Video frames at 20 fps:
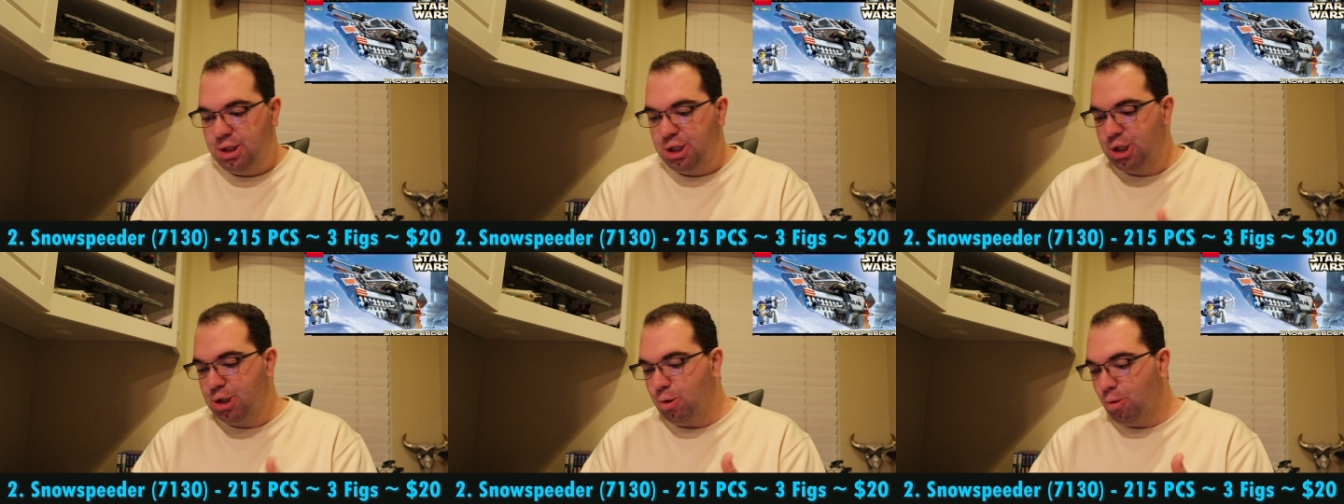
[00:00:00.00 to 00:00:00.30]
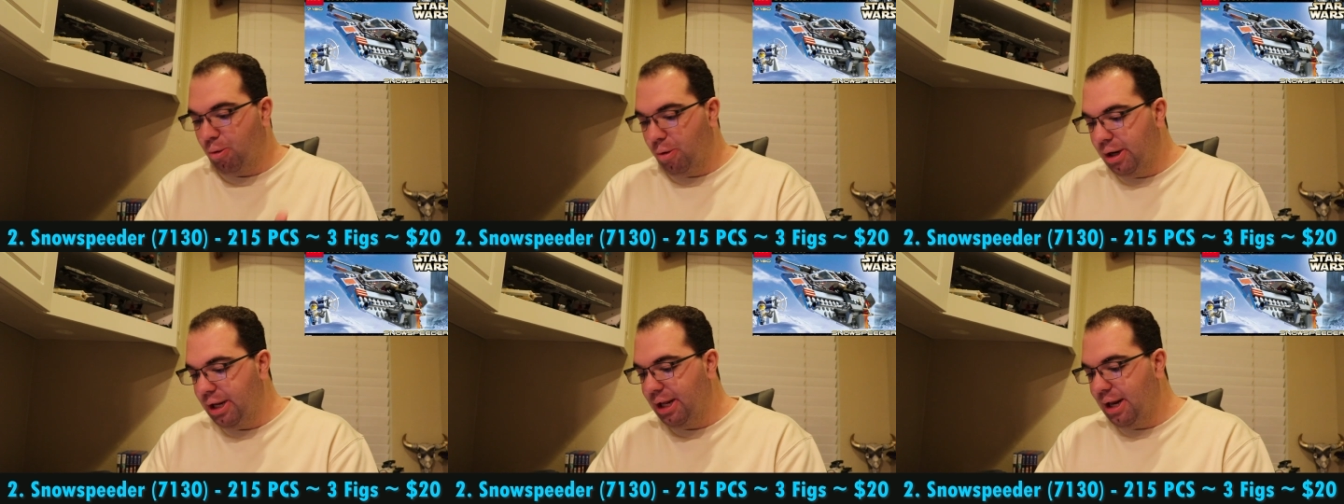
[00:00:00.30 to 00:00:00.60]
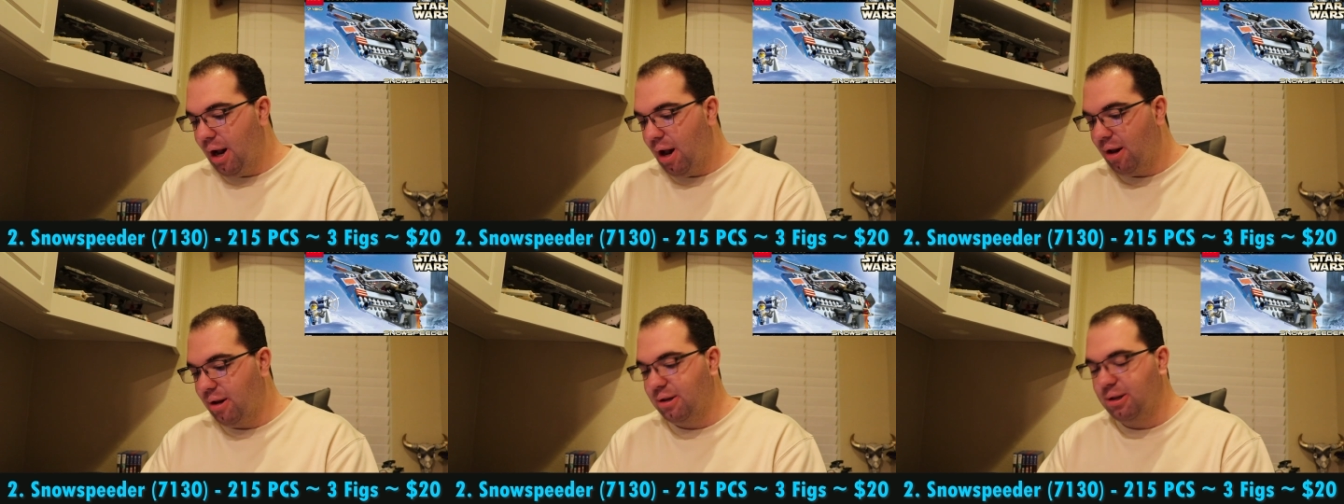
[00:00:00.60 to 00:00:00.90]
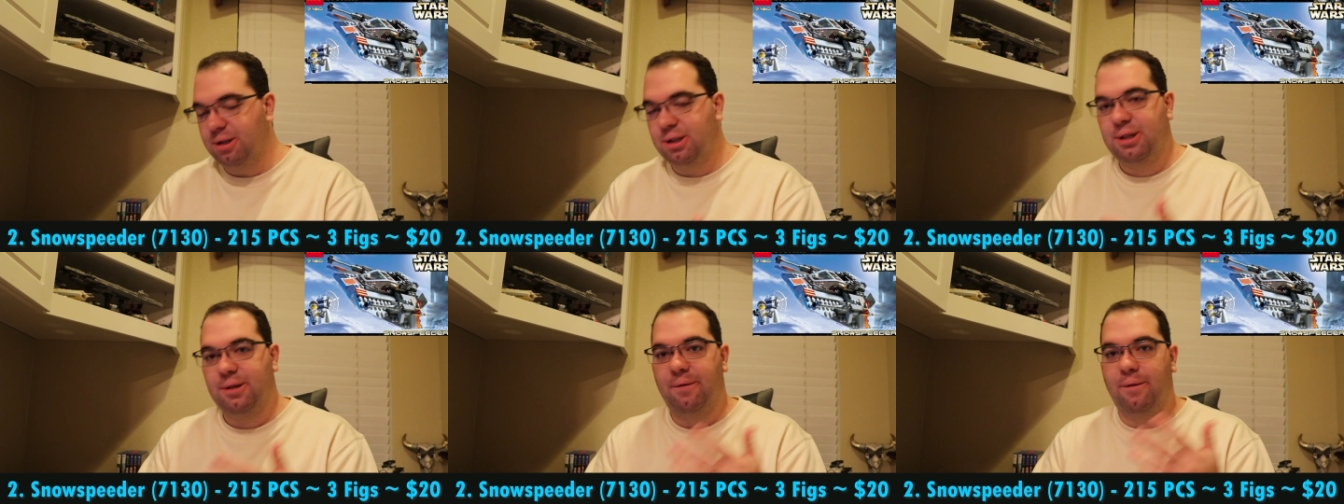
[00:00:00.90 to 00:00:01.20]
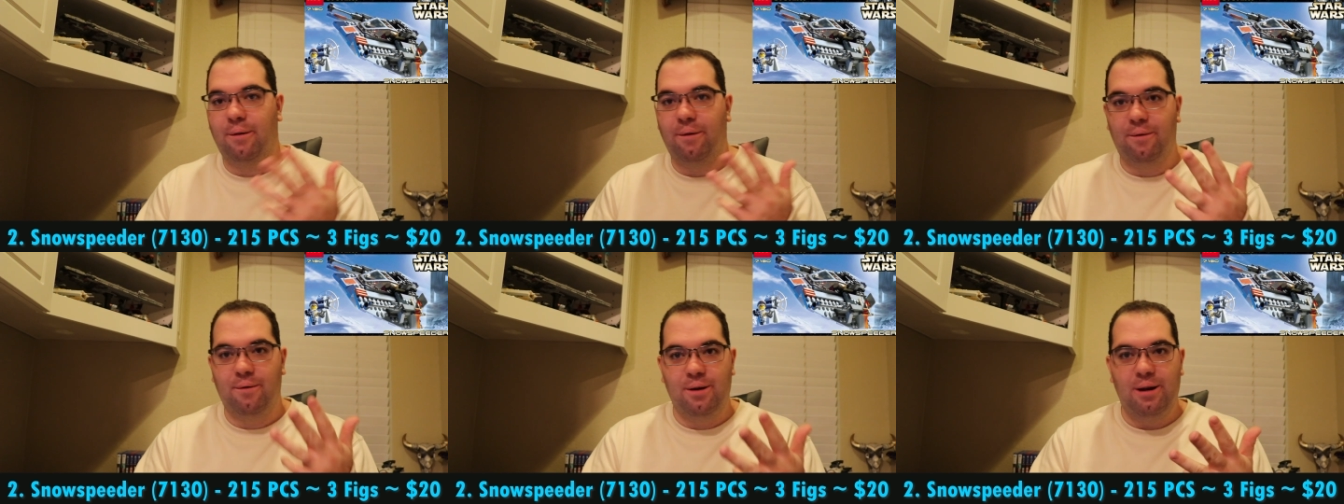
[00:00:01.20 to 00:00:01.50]
$20
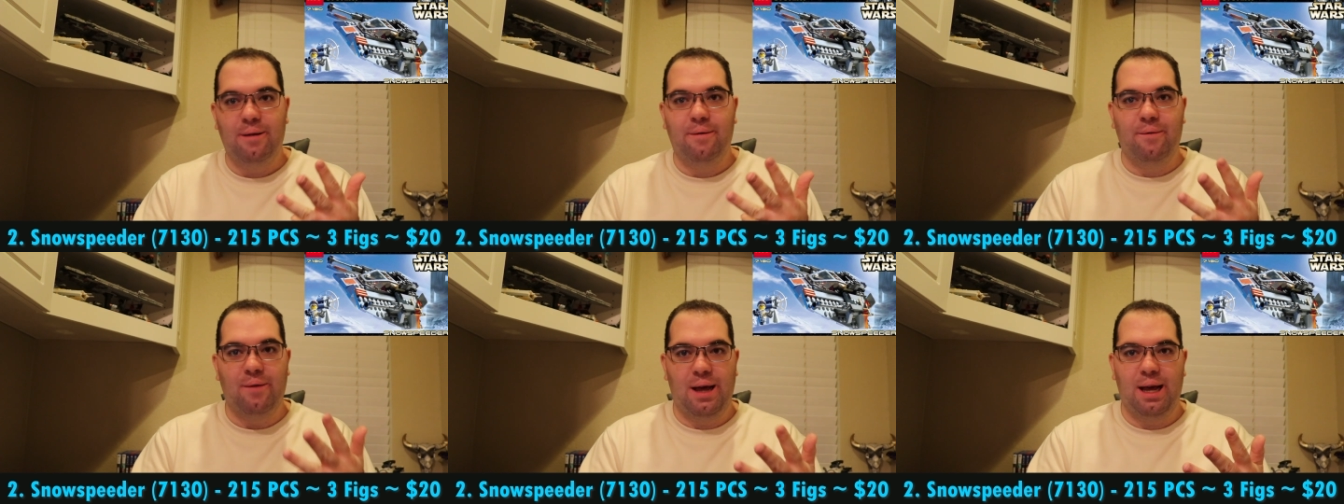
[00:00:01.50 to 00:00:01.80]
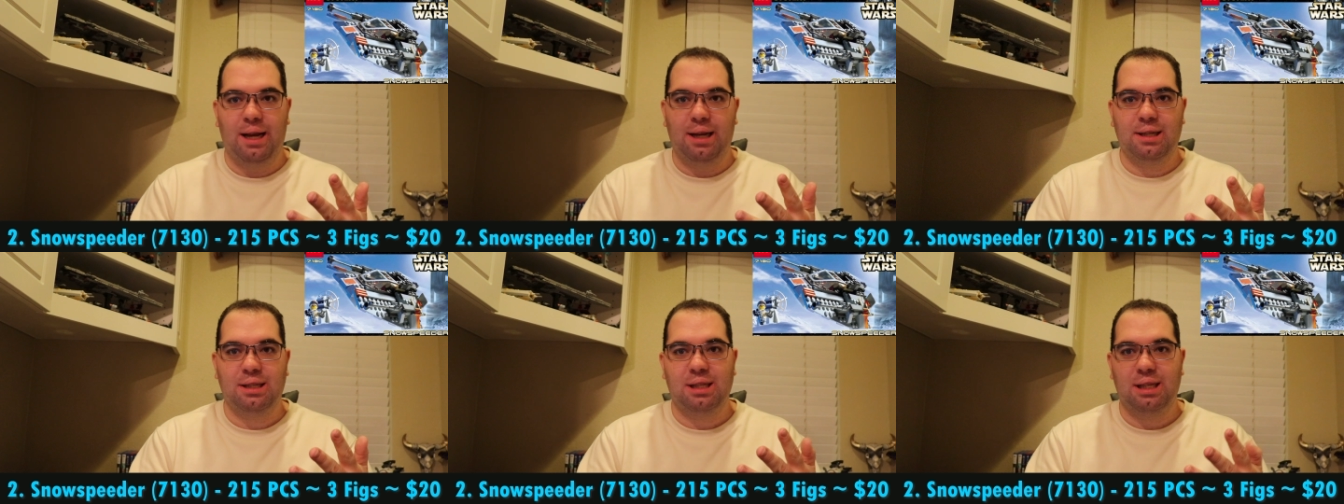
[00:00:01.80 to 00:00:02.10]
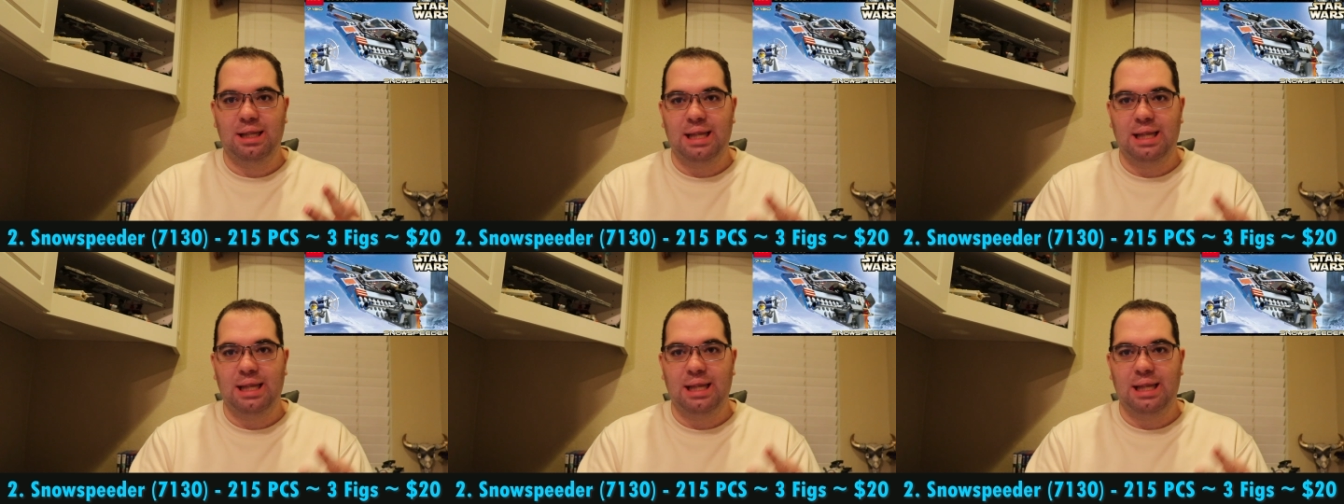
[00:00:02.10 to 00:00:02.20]
for free figs.